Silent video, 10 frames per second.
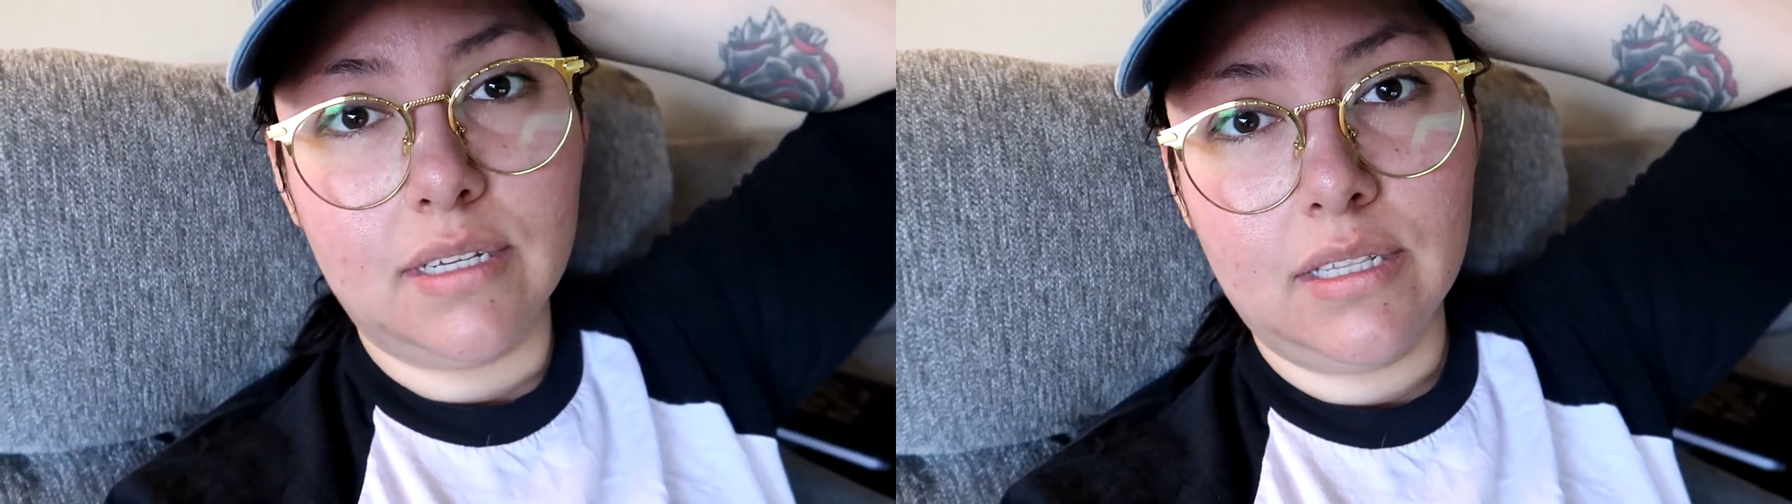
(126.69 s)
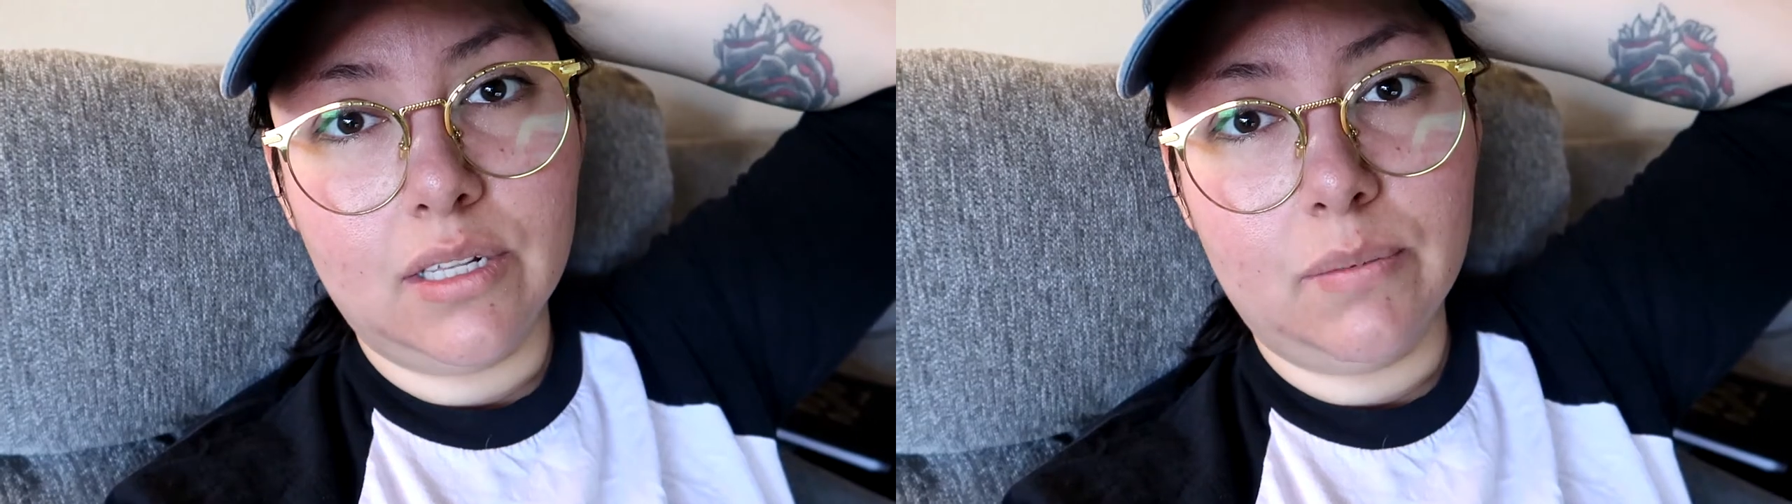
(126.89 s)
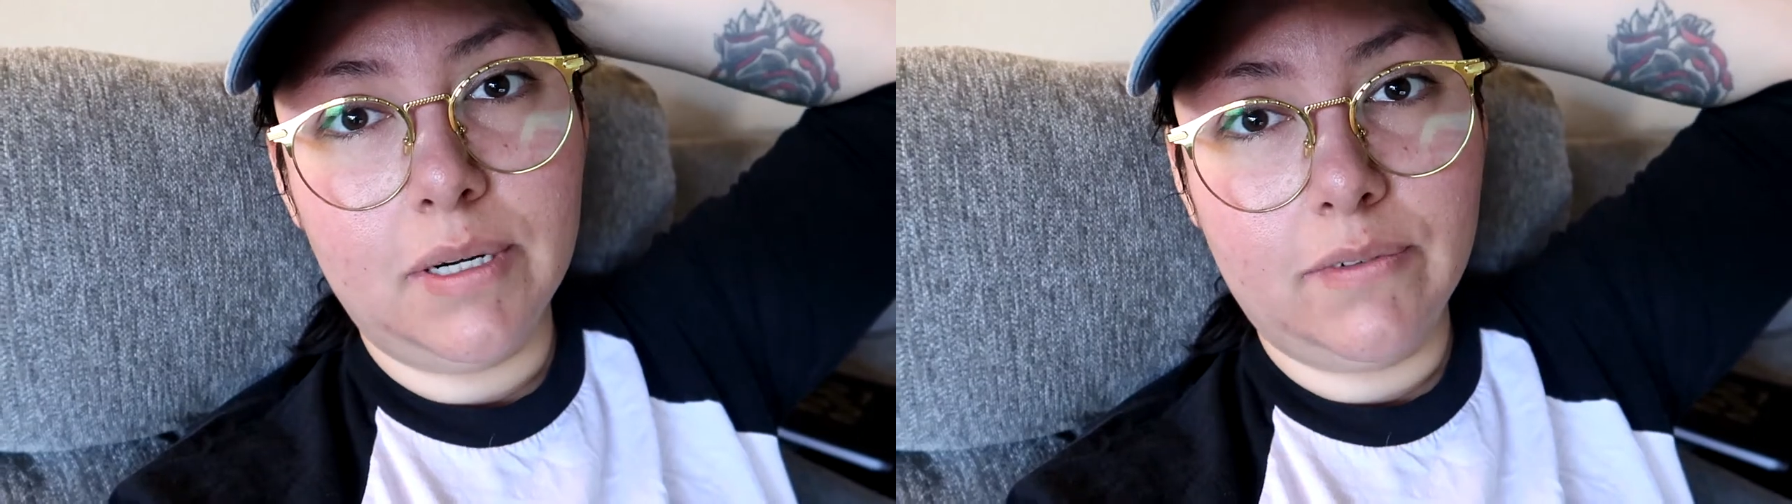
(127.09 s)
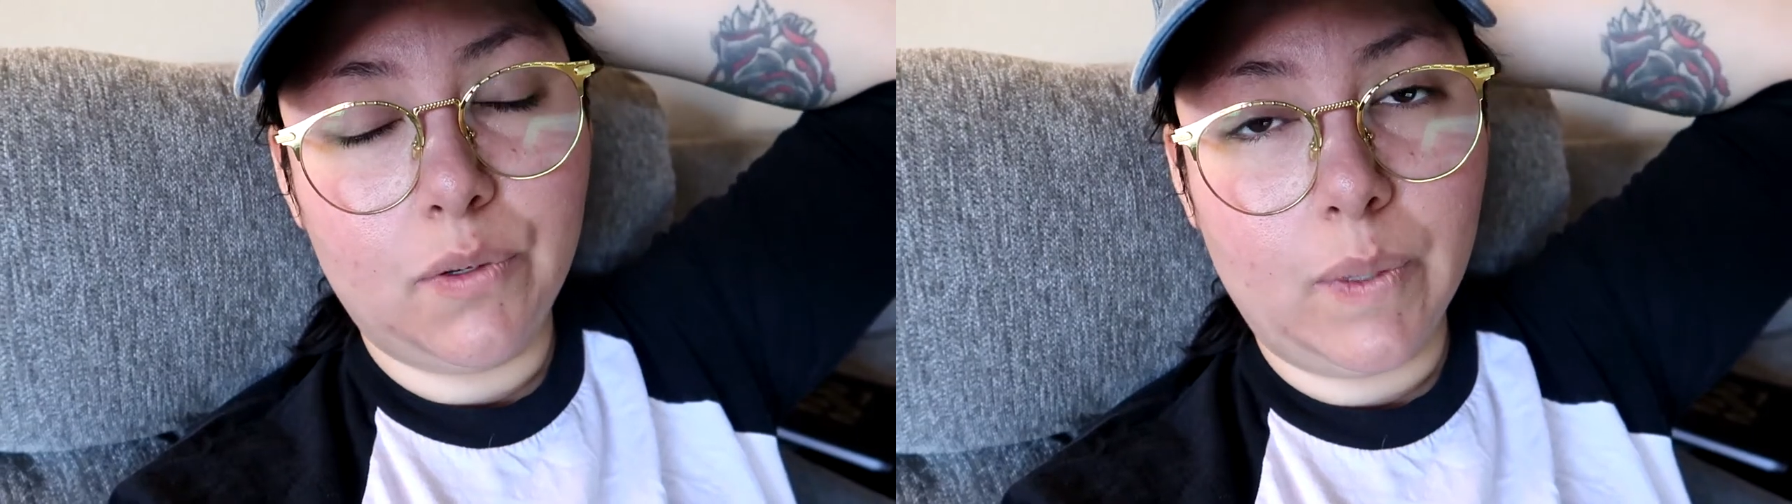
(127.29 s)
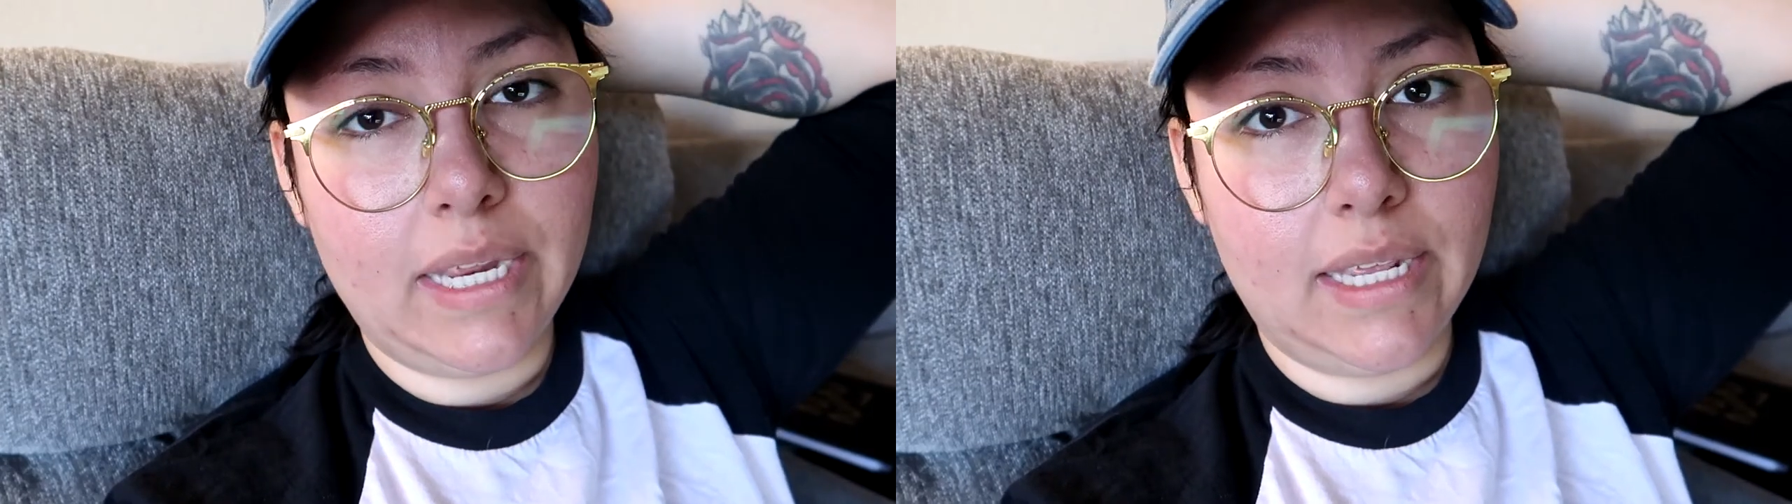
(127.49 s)
a little bit of a
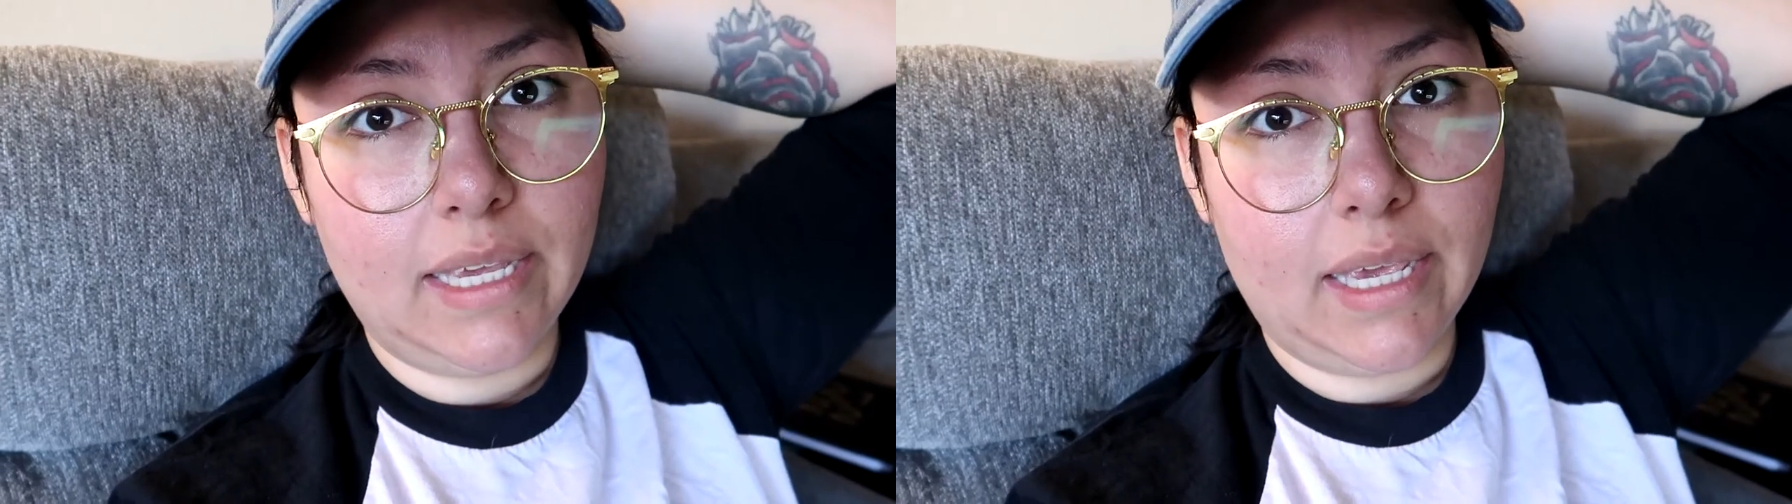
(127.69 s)
waiting